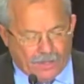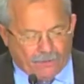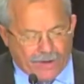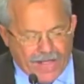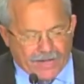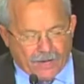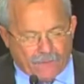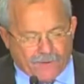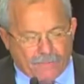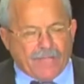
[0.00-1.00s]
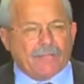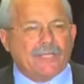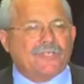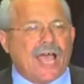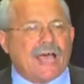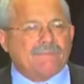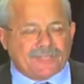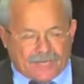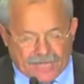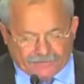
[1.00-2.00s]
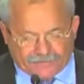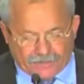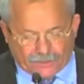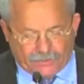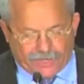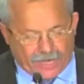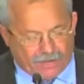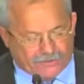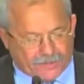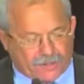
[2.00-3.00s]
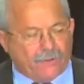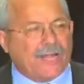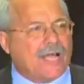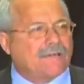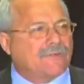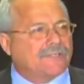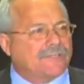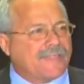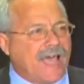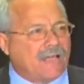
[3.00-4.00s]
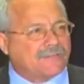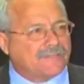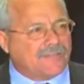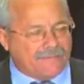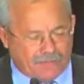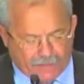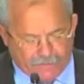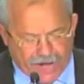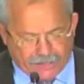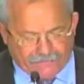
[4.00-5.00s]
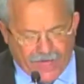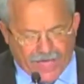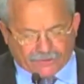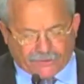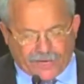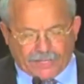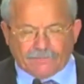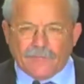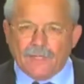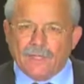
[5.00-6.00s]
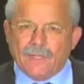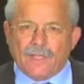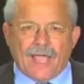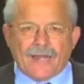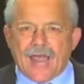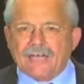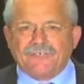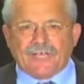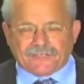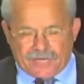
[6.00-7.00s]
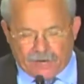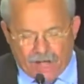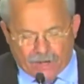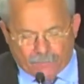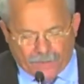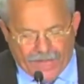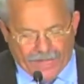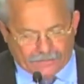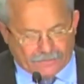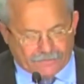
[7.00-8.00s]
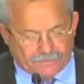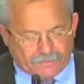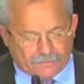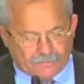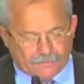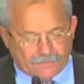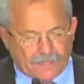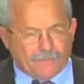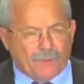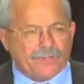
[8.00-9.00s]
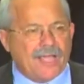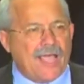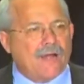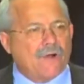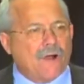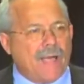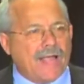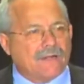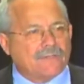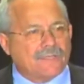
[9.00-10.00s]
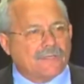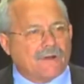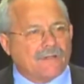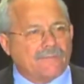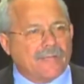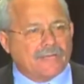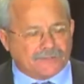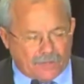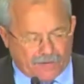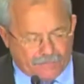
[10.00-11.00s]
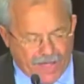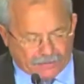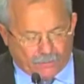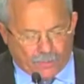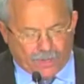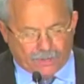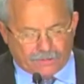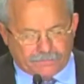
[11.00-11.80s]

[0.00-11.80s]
Created over 1 million jobs in less than 2 years, including hundreds of thousands of them in manufacturing, and not just in auto plants. It put the iron ore miners in northern Minnesota back to work.